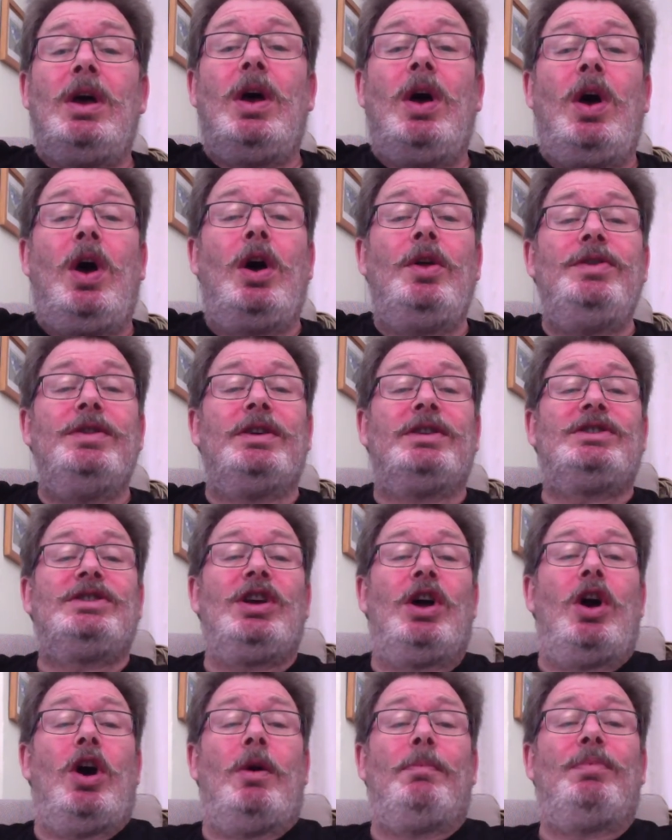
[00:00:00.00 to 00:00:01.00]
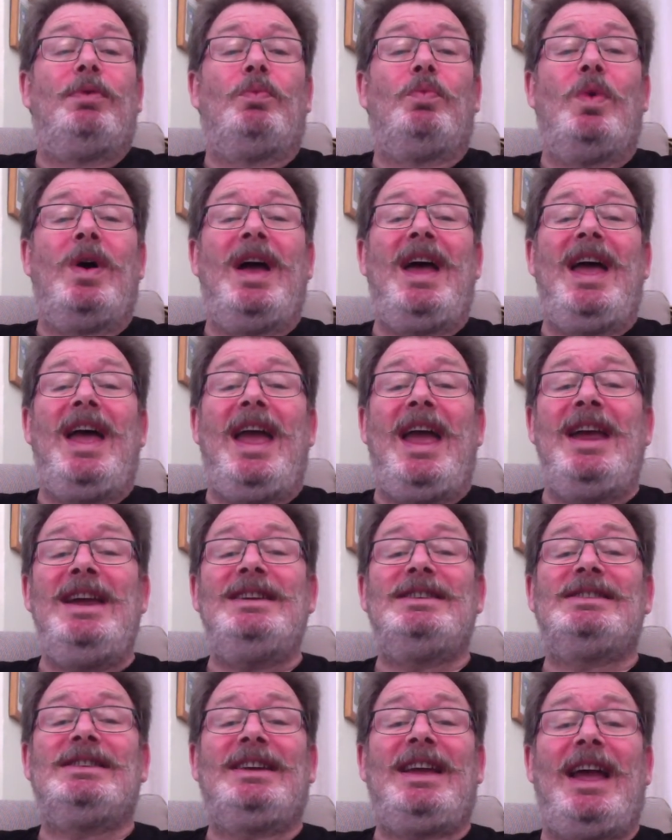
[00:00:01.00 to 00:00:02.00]
On the top were
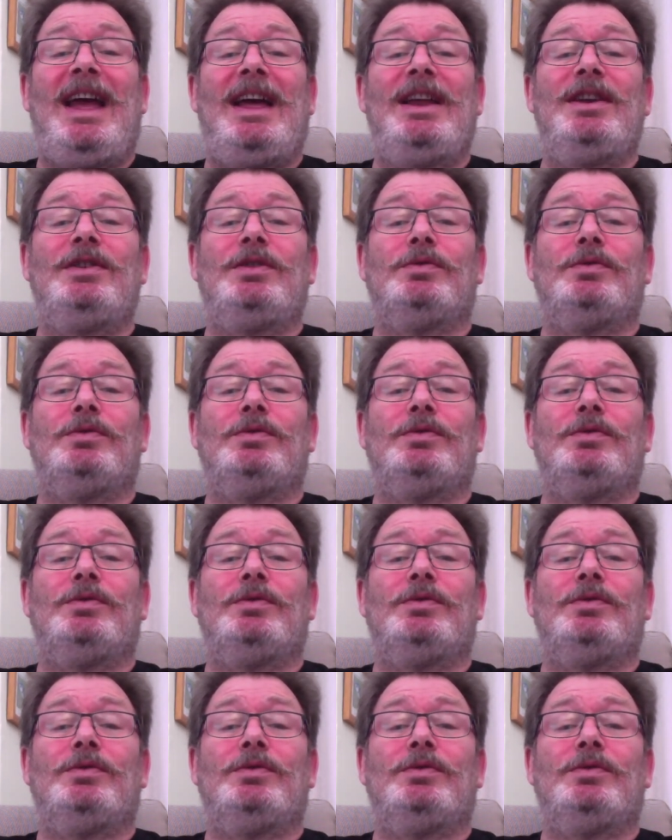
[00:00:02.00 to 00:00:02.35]
8 candles